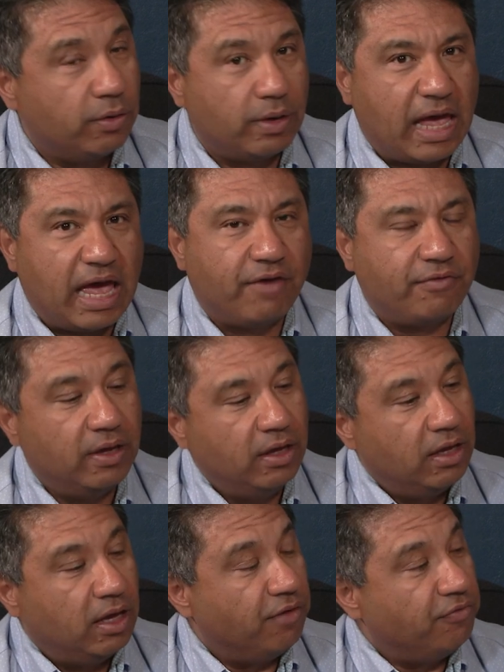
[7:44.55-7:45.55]
can have
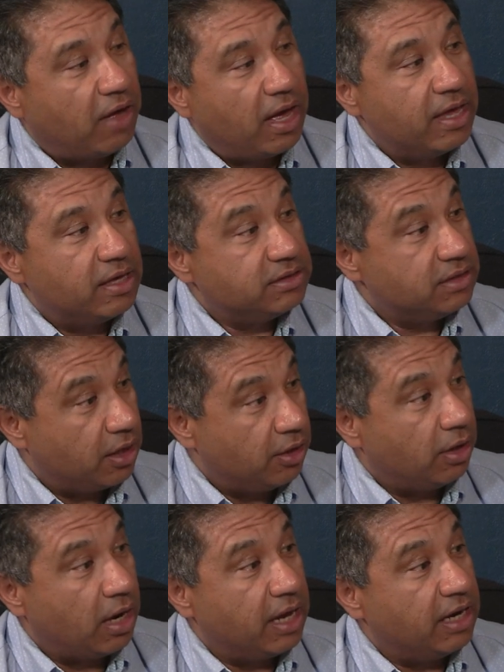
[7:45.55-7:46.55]
Avaya as the
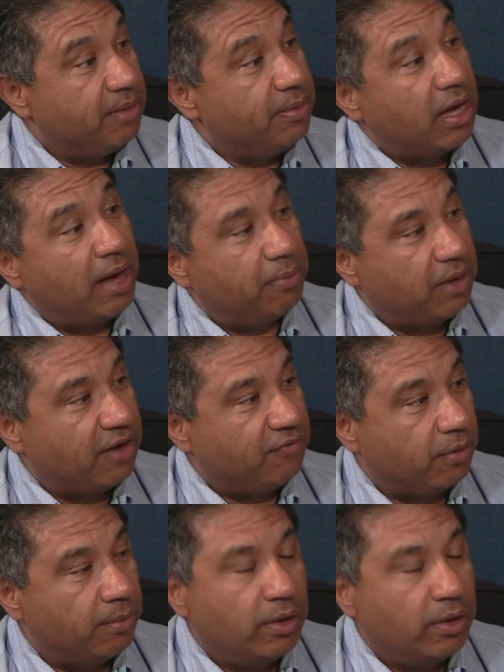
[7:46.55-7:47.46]
underlying API platform.